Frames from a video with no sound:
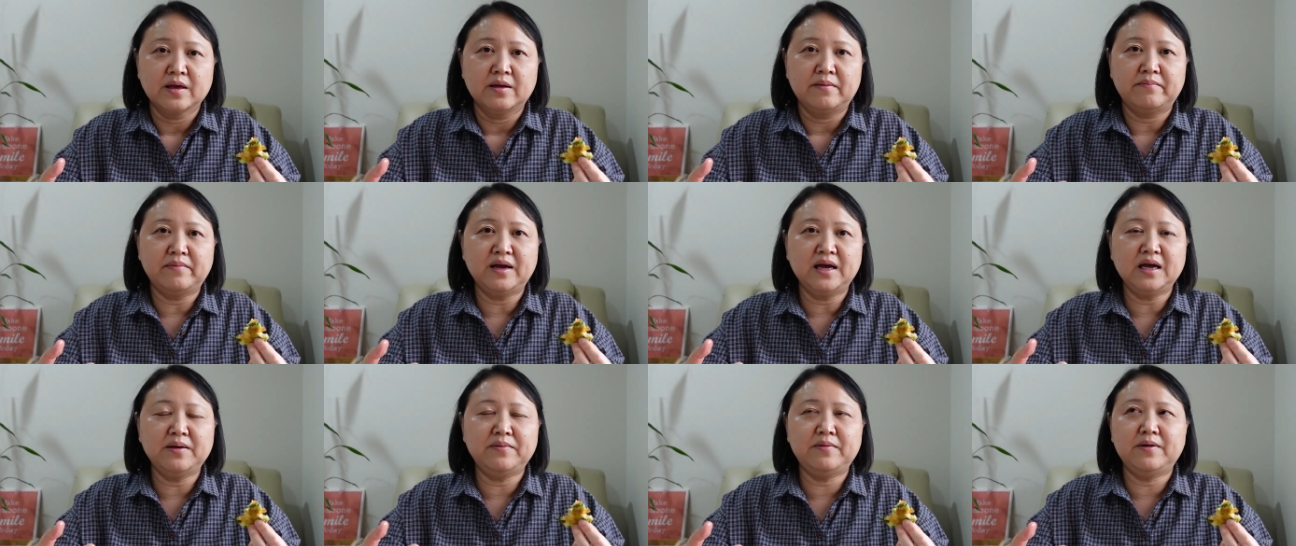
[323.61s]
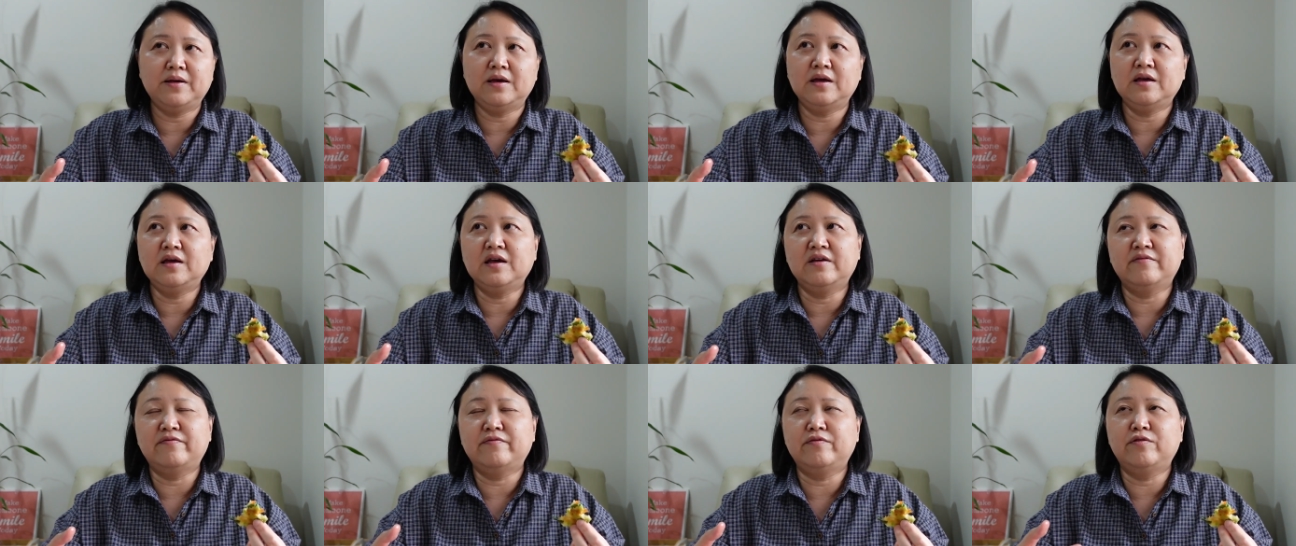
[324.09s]
Maybe
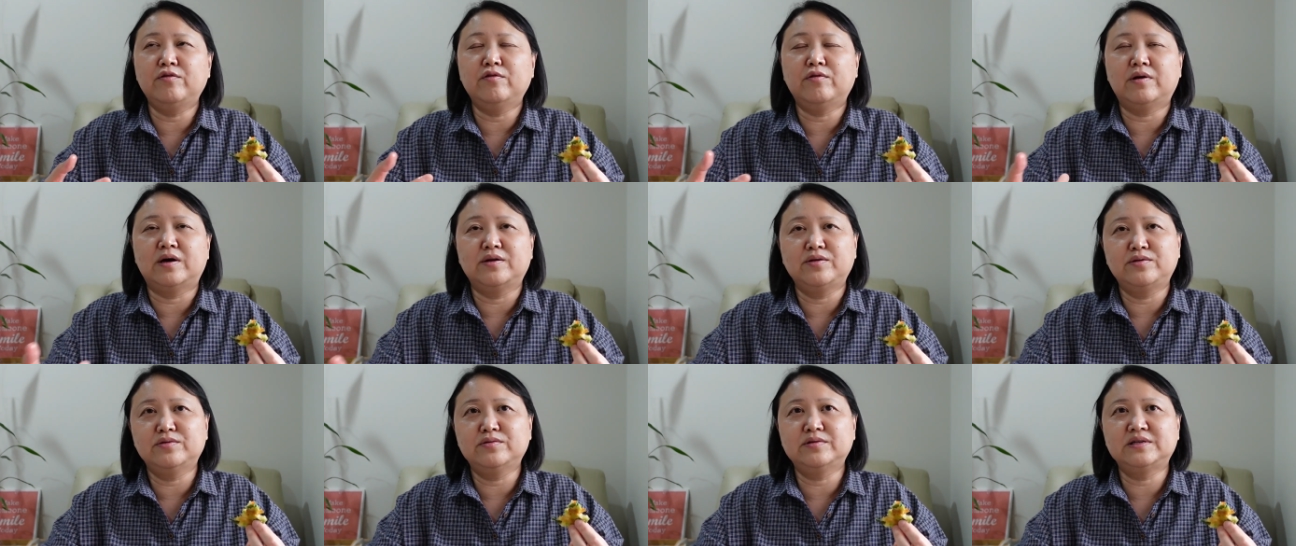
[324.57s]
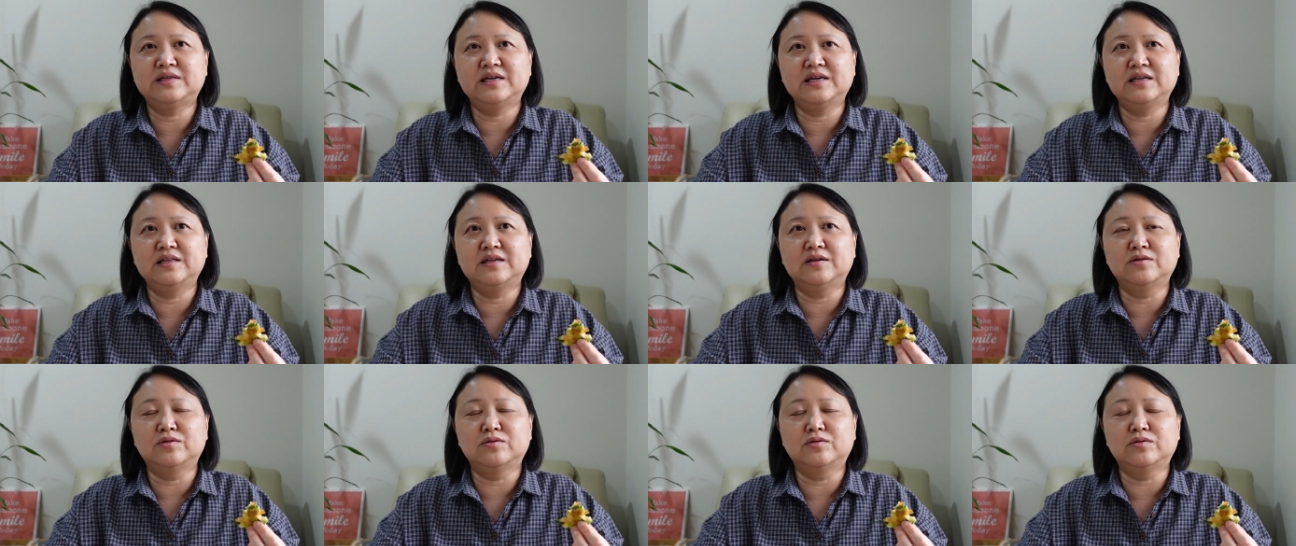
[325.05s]
if you are using
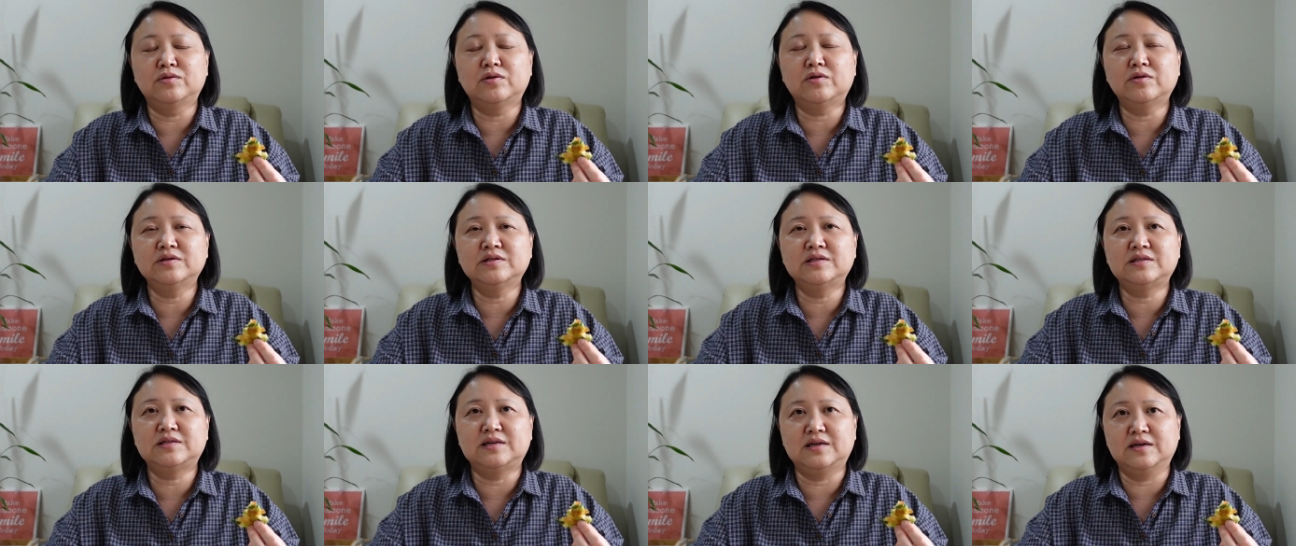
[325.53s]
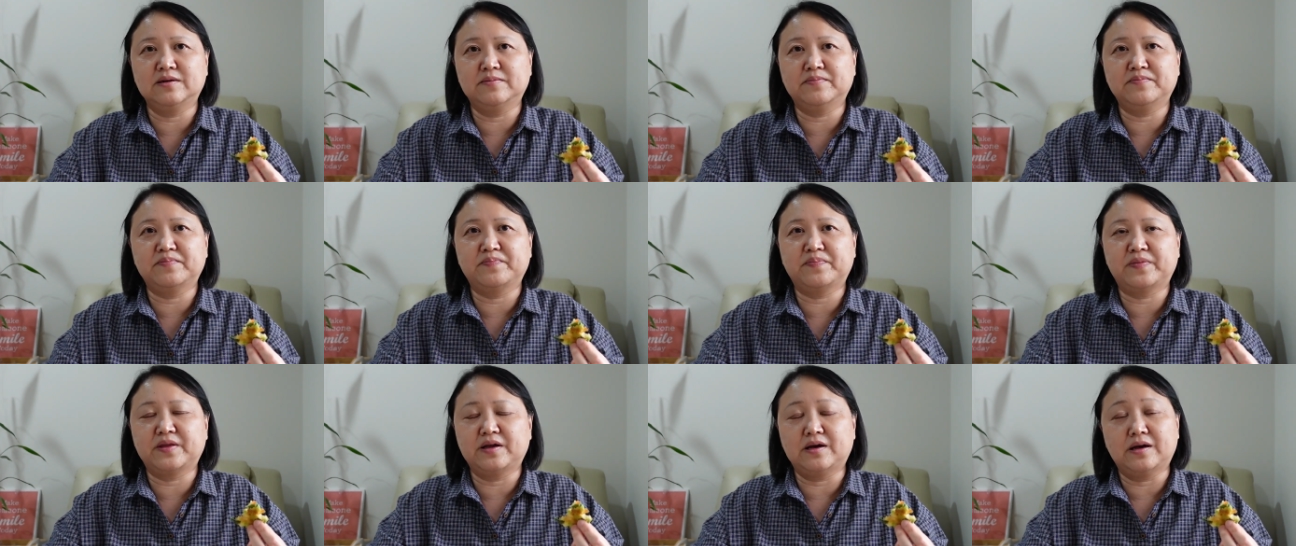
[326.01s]
the non-stick
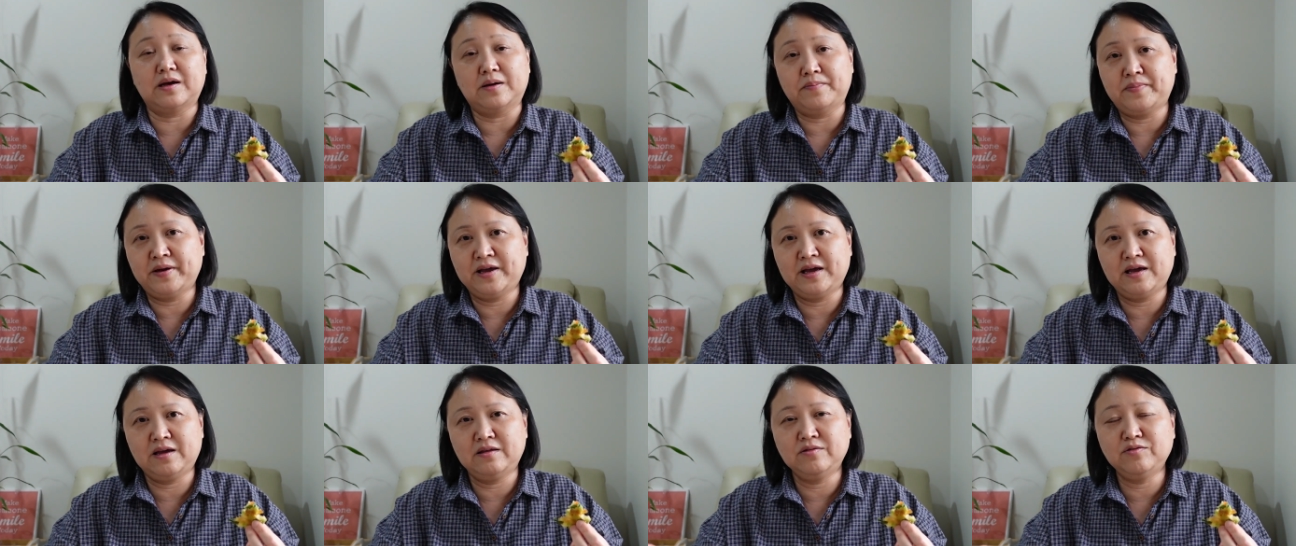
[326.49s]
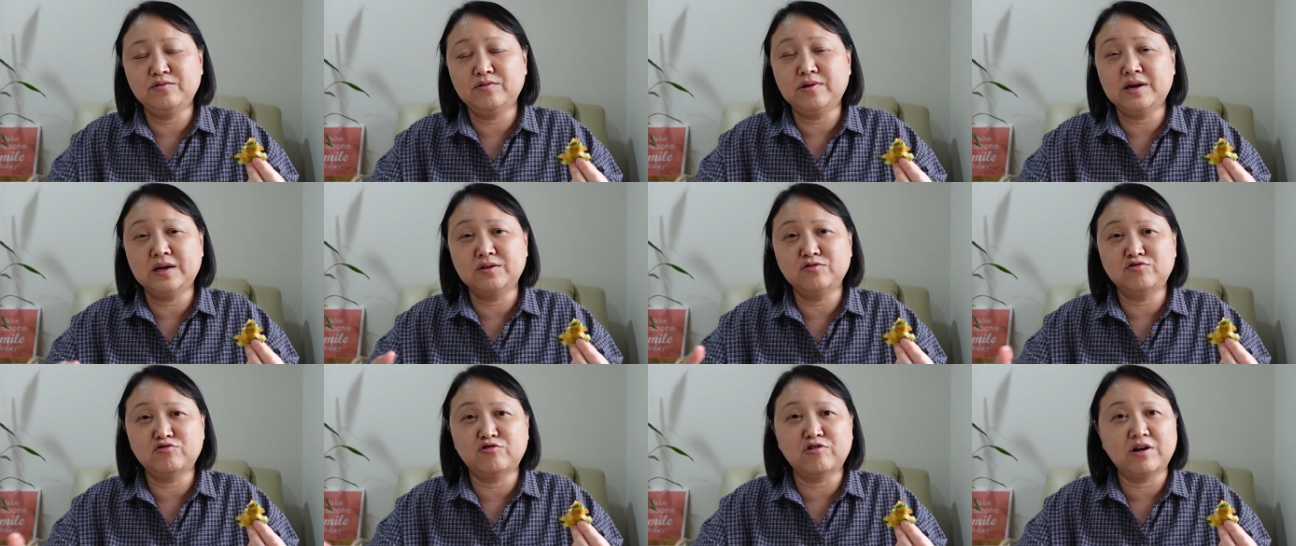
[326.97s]
pan, you
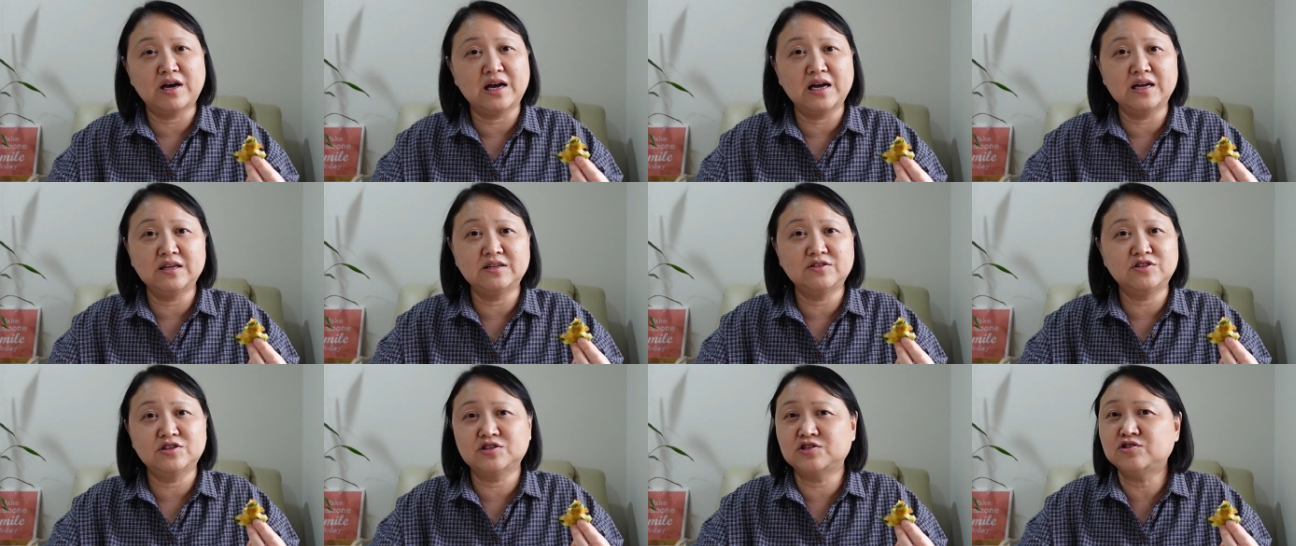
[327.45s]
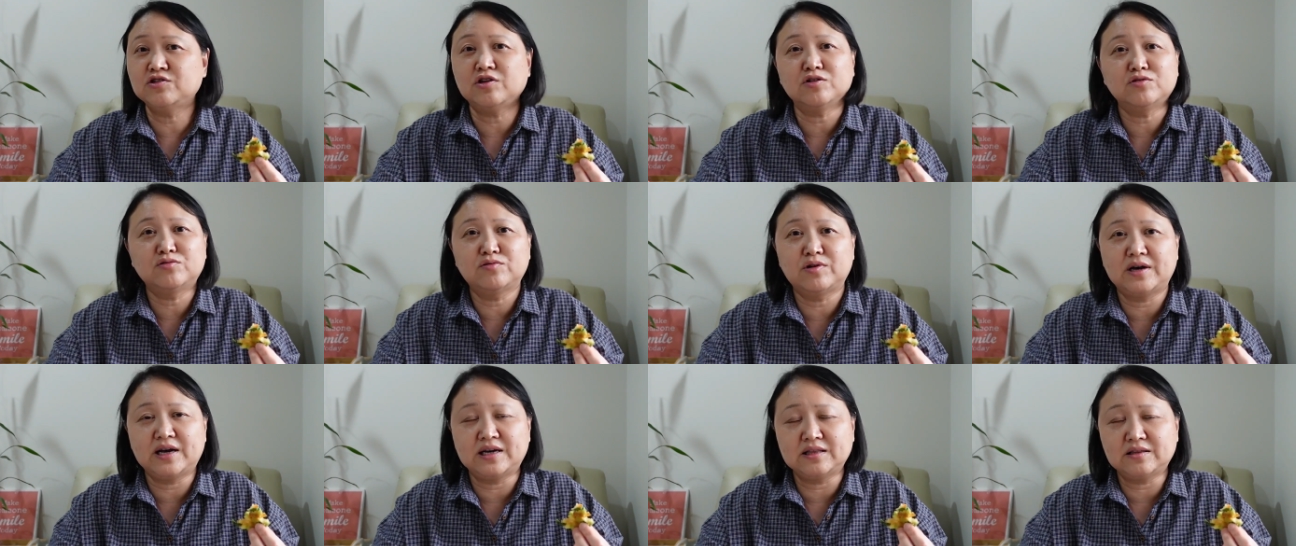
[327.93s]
can try just not
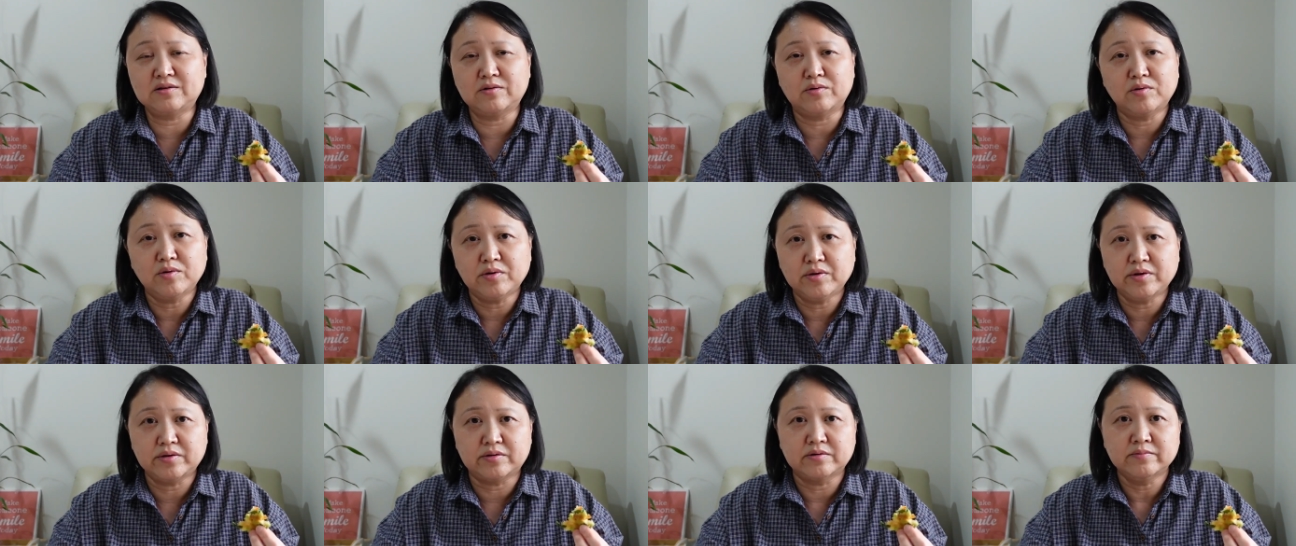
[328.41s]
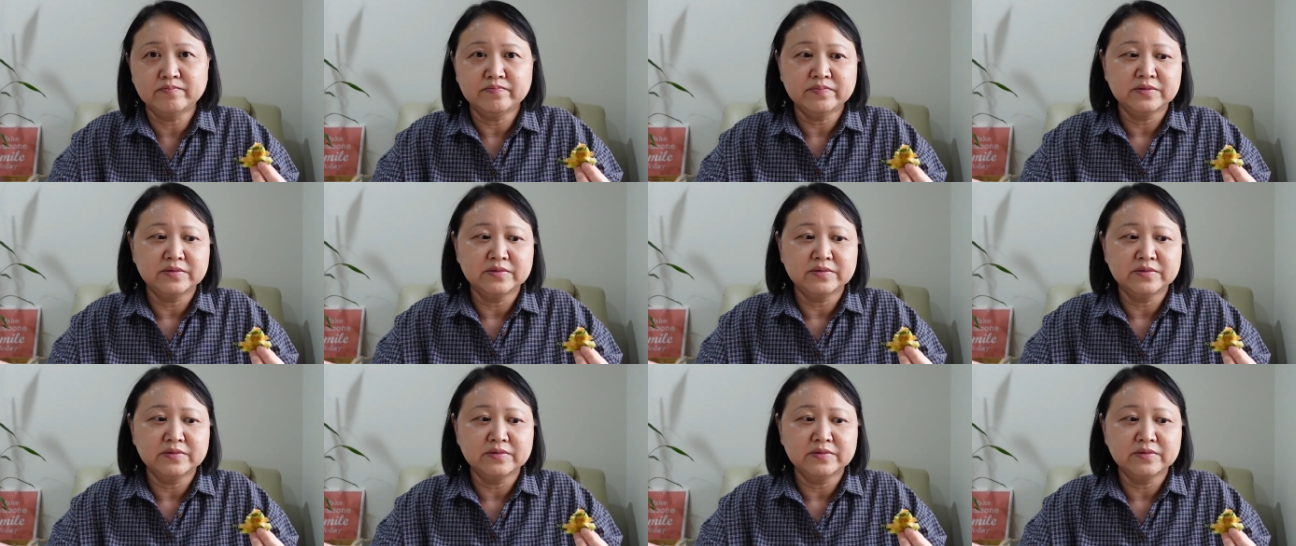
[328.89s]
to add the oil.